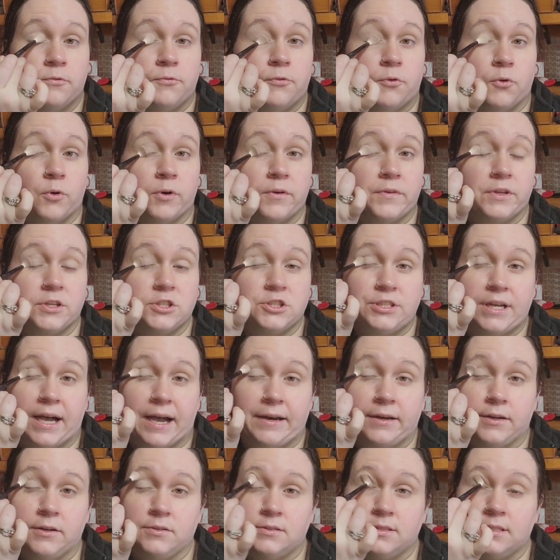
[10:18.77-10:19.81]
for the
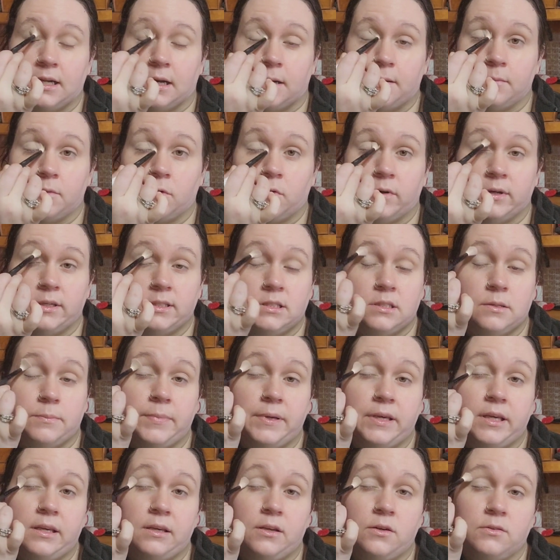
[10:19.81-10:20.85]
shadows that I'm going to
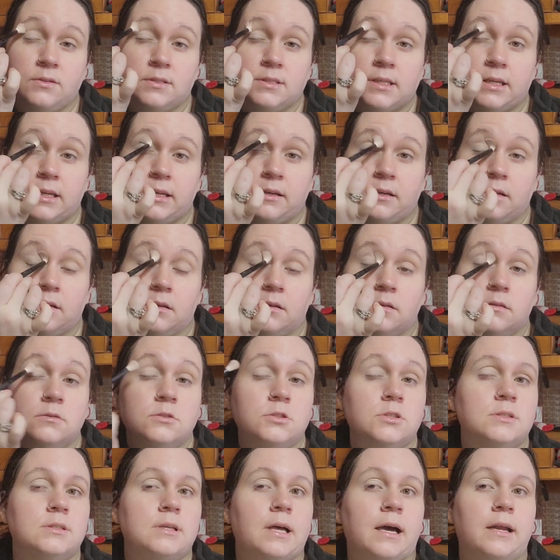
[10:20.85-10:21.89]
be using.
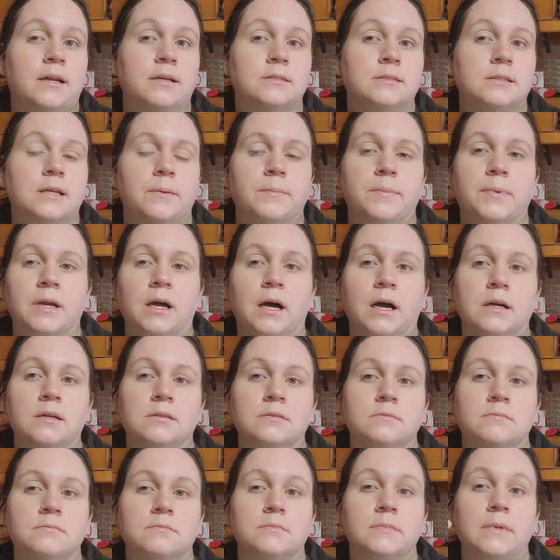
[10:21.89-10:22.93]
Just kind of stamp it
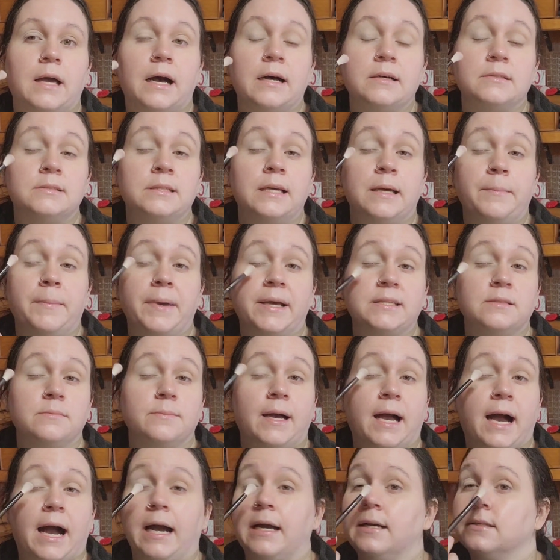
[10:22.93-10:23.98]
on. Yeah, see, it makes
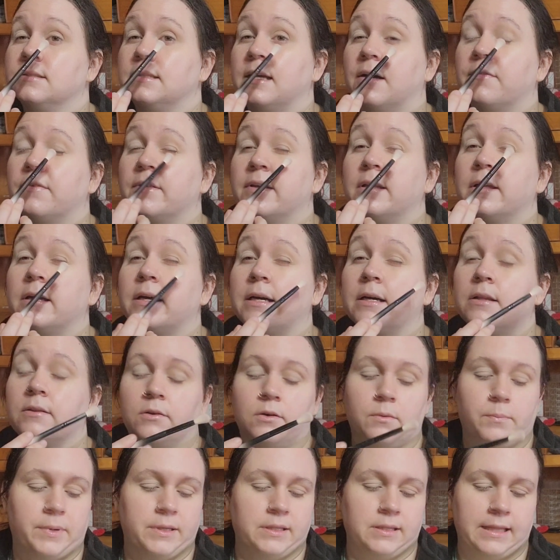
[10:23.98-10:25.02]
my eyes definitely like a
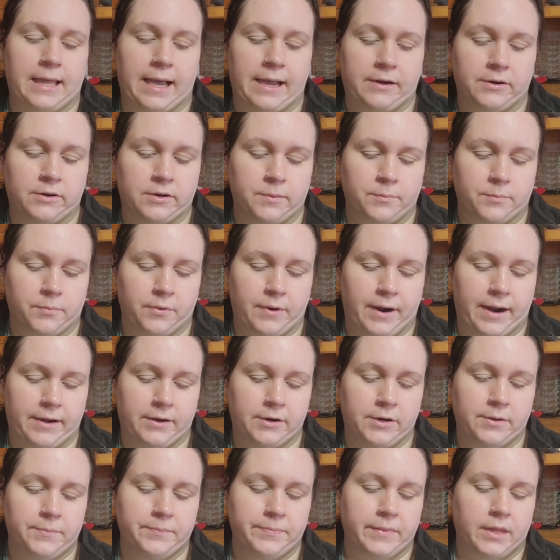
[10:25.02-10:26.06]
little bit lighter and
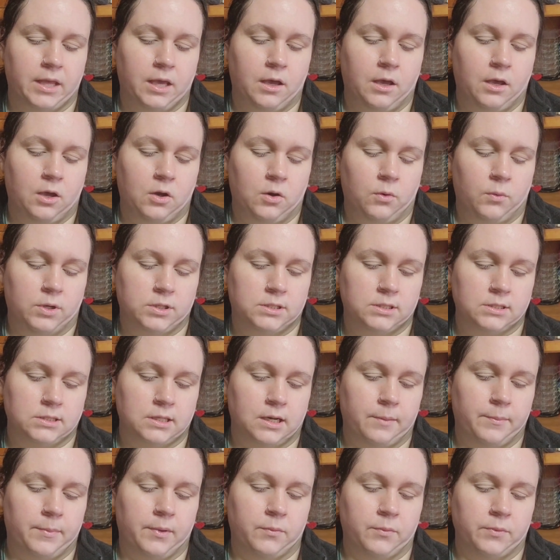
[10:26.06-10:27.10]
brighter, which is
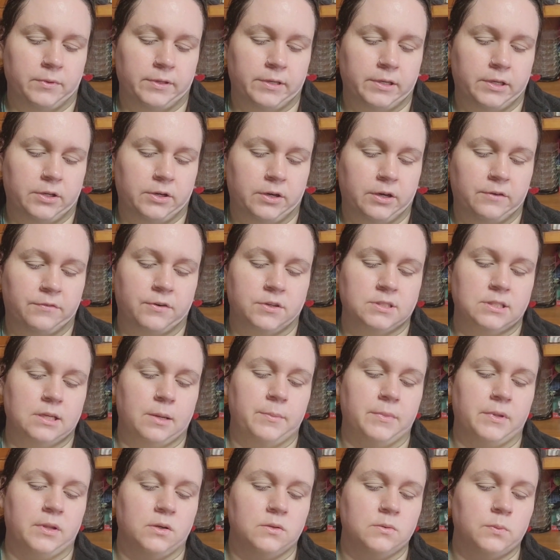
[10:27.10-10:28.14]
going to be really good for
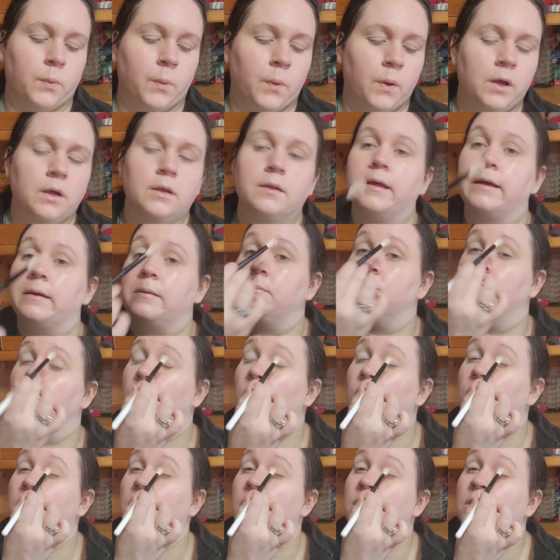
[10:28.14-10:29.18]
some of those like
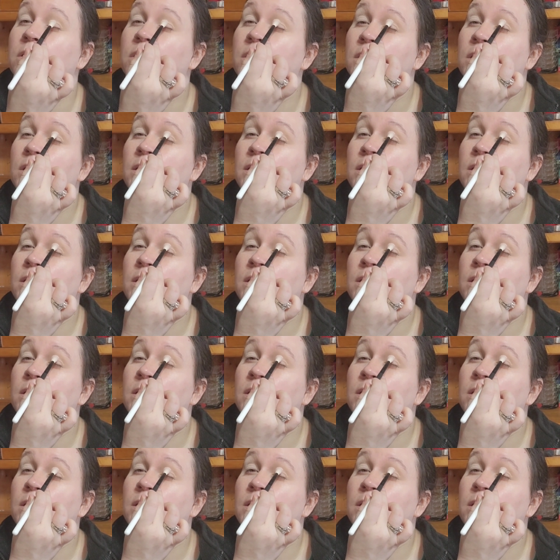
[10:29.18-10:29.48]
more